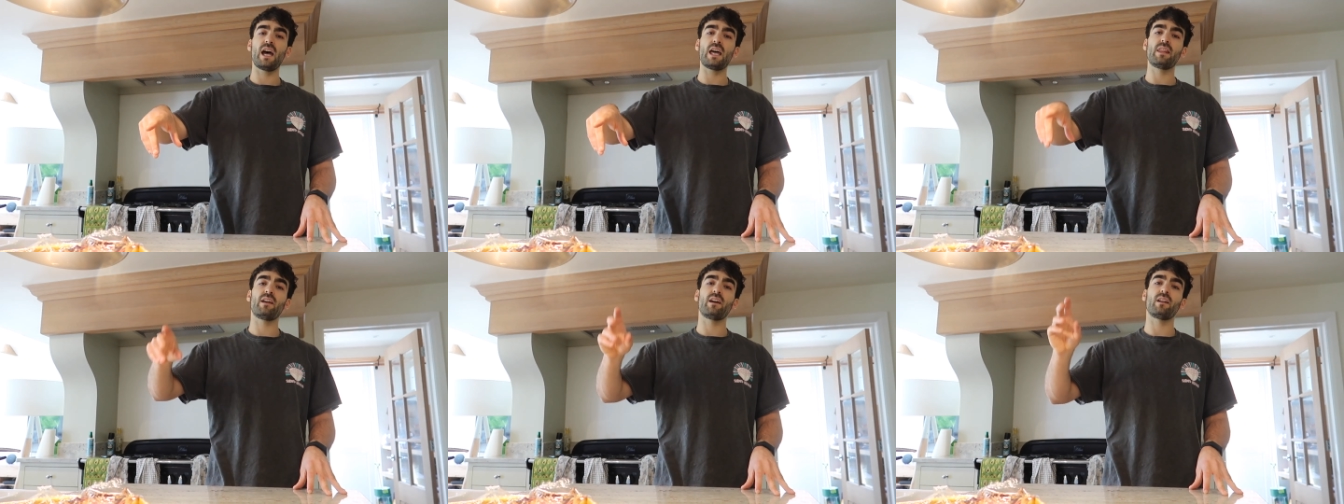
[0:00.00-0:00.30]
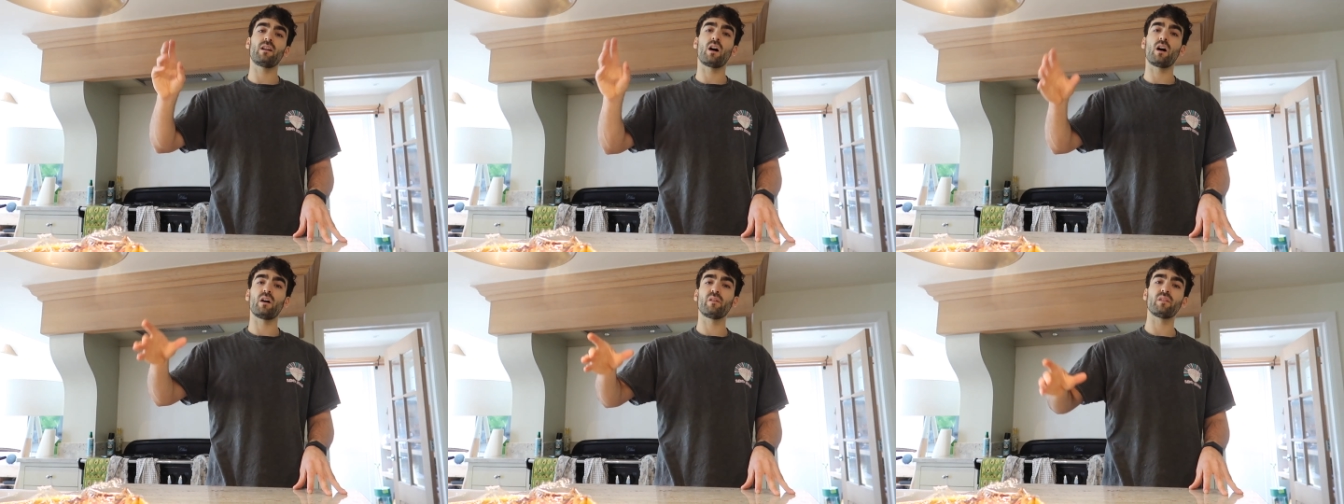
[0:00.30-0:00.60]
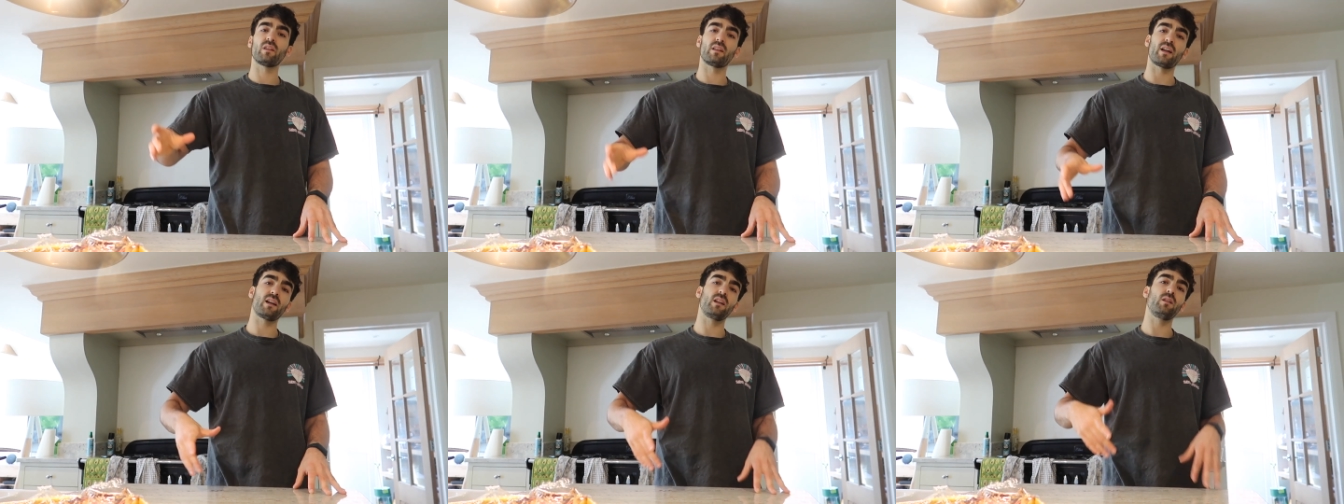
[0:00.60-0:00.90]
and then
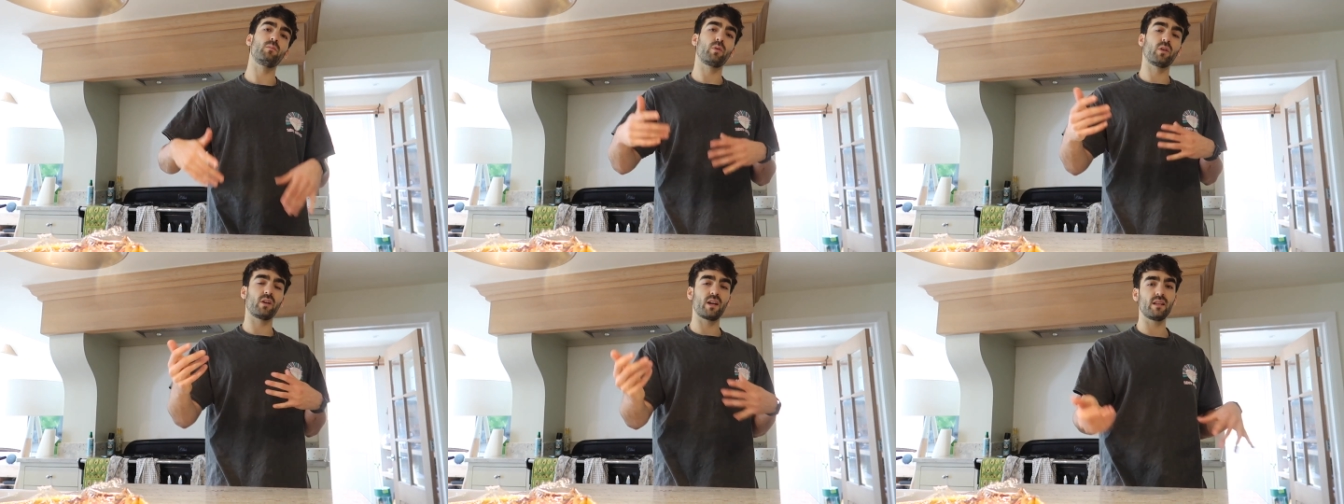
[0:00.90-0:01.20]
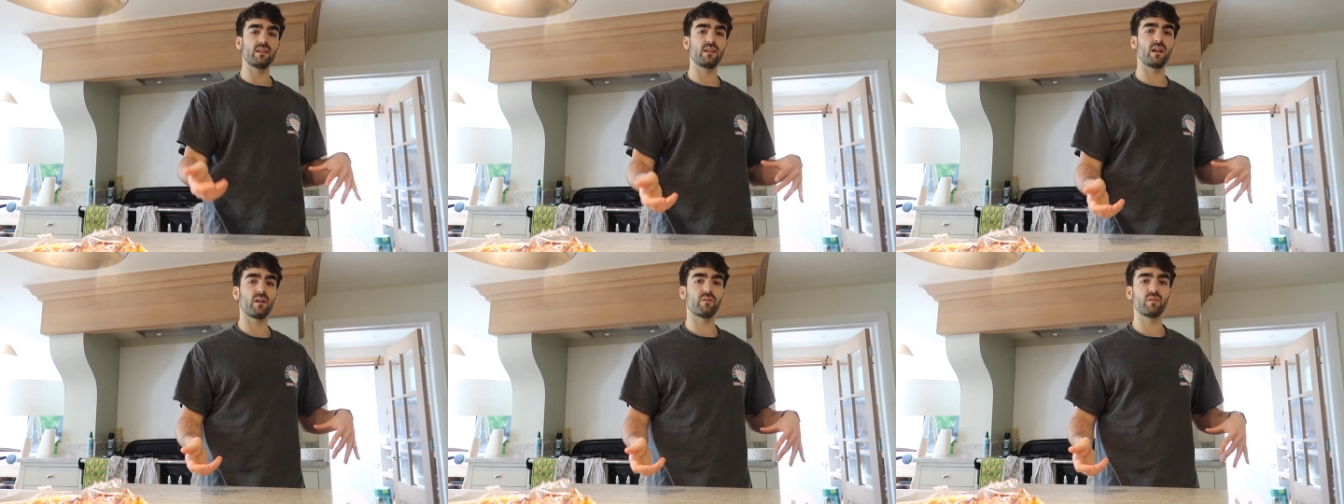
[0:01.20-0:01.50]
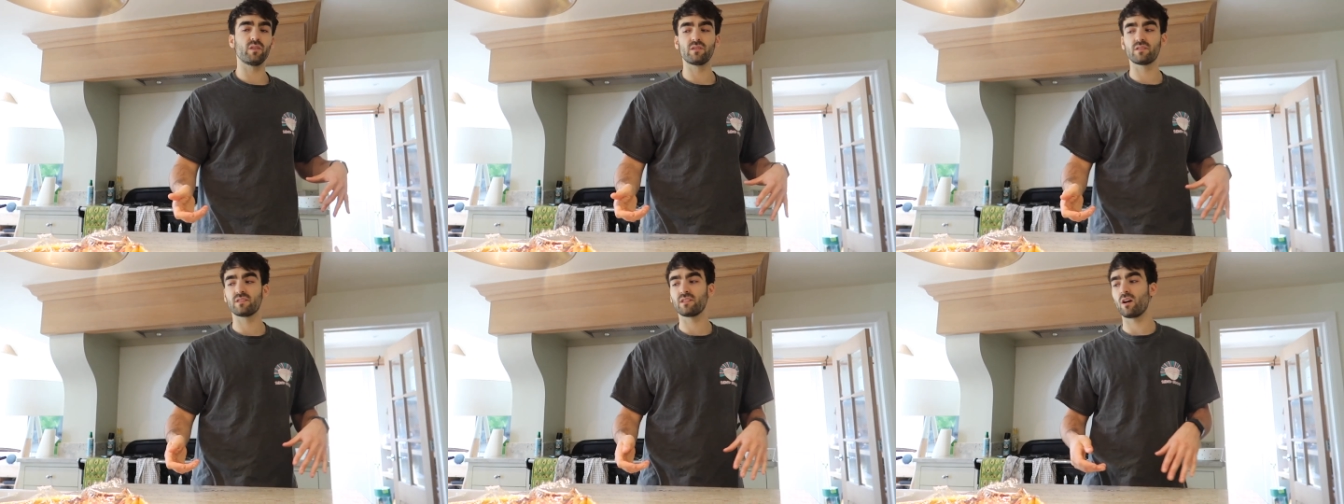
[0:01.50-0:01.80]
after that you put it in the
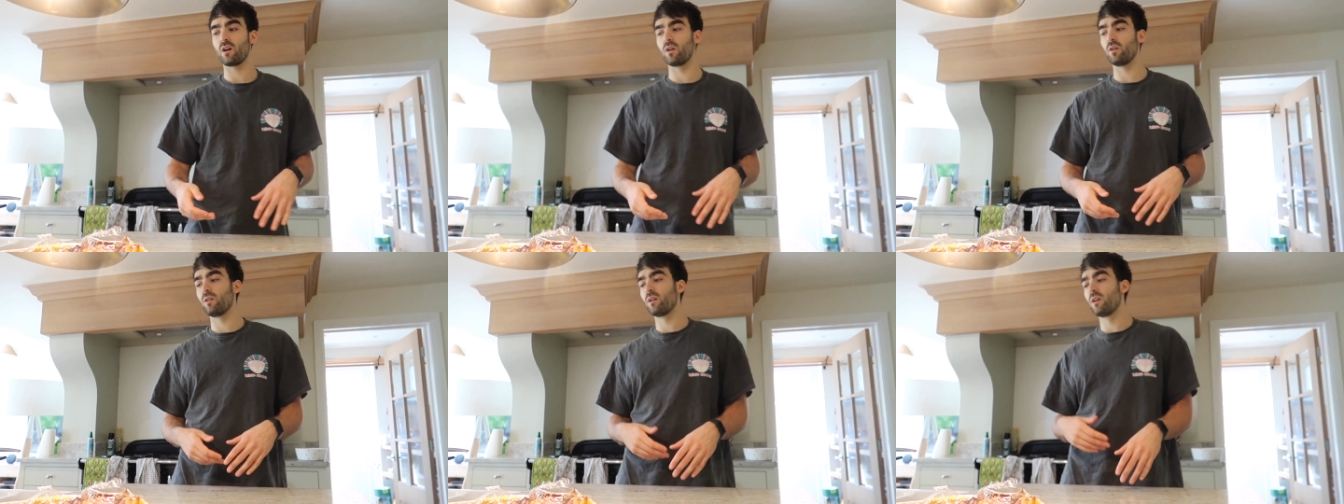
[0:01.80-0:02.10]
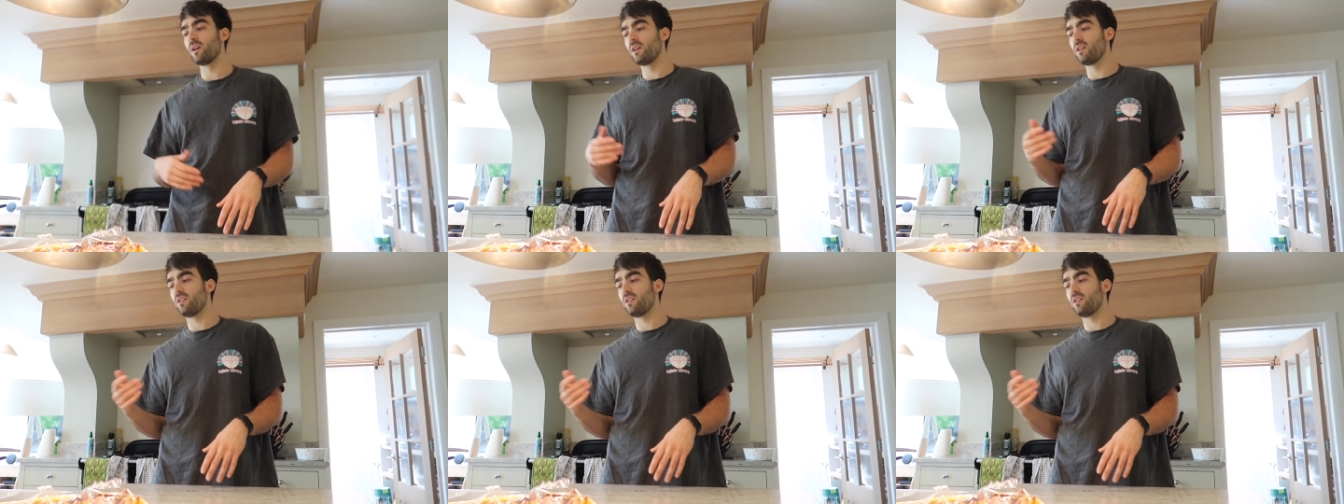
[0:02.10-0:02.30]
oven, so